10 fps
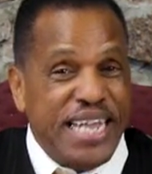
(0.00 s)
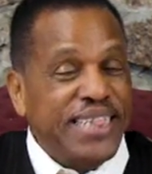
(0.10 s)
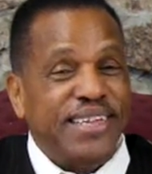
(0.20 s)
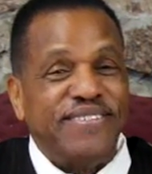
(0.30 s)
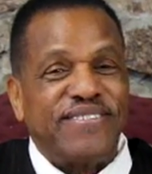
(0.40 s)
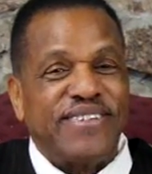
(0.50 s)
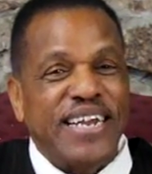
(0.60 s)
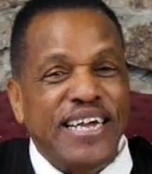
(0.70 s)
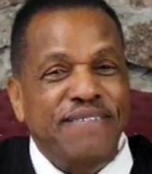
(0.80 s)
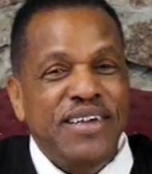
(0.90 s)
in the
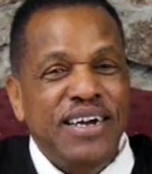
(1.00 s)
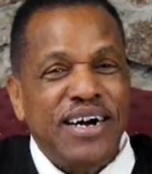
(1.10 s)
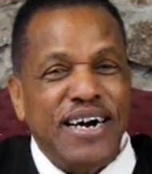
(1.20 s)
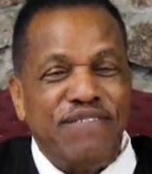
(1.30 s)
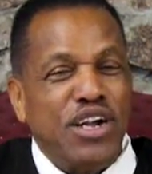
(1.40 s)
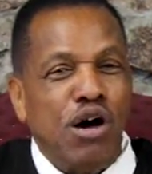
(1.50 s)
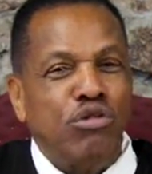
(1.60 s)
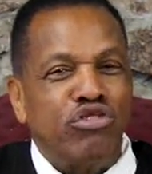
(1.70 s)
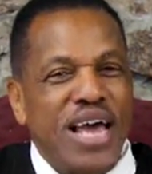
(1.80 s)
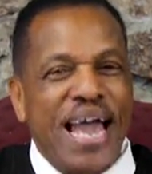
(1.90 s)
city of
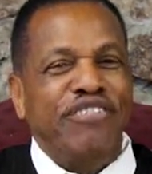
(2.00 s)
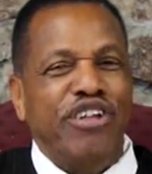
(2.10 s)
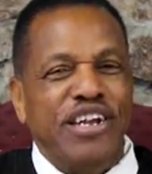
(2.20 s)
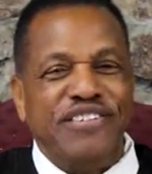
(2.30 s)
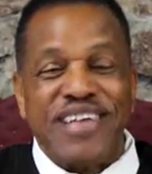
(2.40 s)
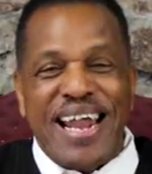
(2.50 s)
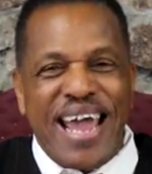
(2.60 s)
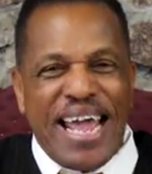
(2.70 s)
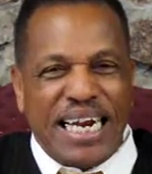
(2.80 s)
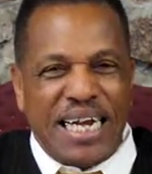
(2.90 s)
Los Angeles
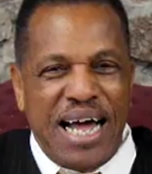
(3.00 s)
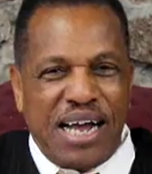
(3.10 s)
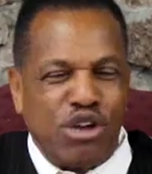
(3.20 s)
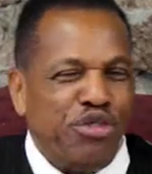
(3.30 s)
at 8 o'clock,